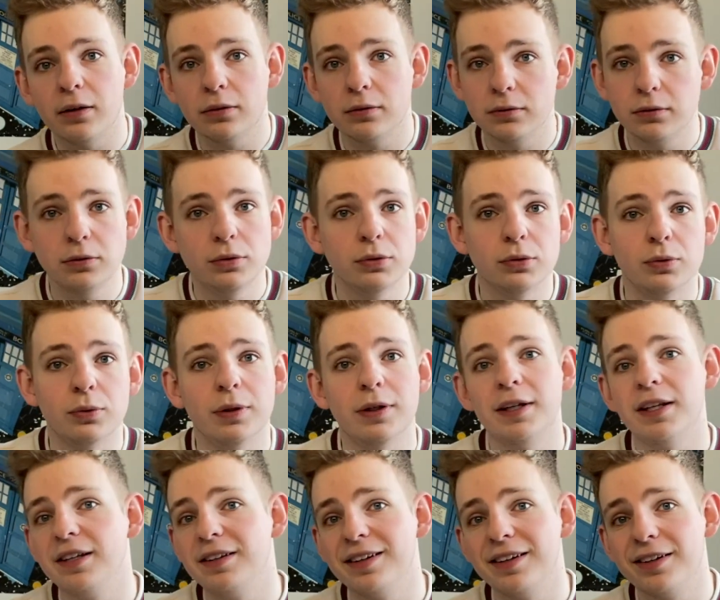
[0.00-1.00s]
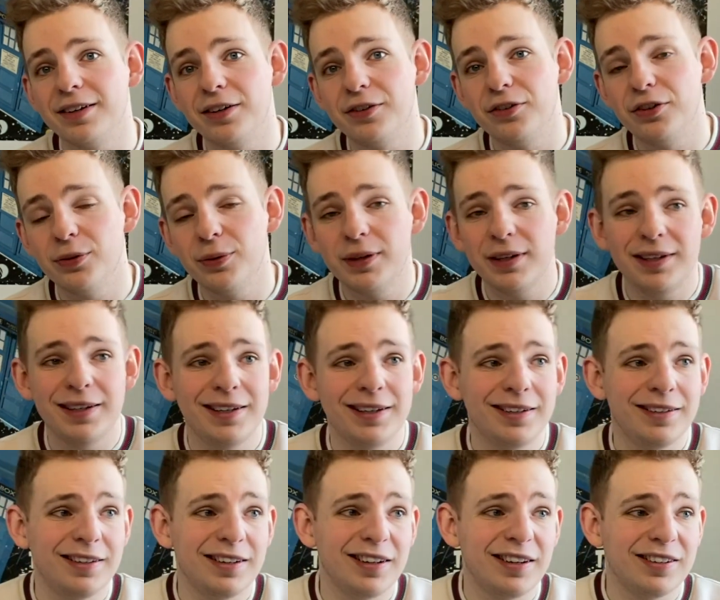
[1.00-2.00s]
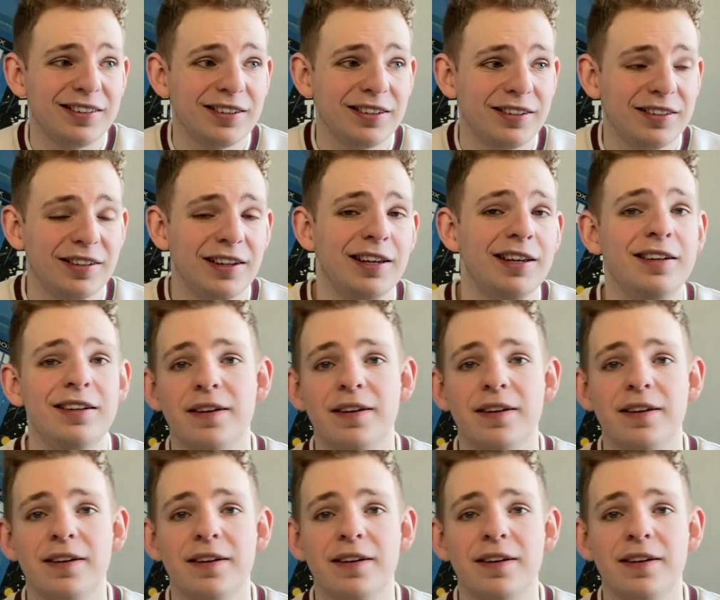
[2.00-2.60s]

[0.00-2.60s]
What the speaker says: Ooh, did I do it? Did I succeed?